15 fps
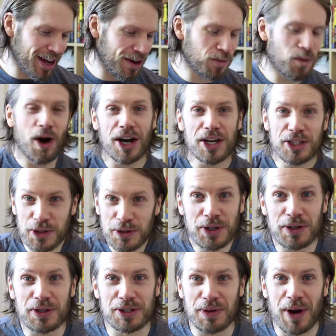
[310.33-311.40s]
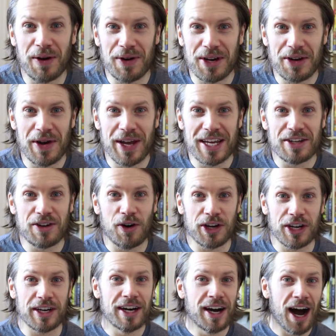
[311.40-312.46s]
Why do you sweat when you eat
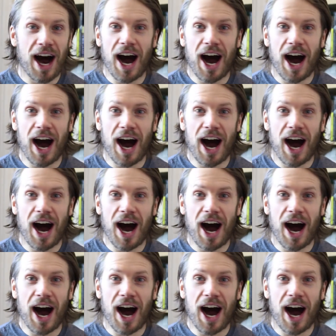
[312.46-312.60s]
yogurt?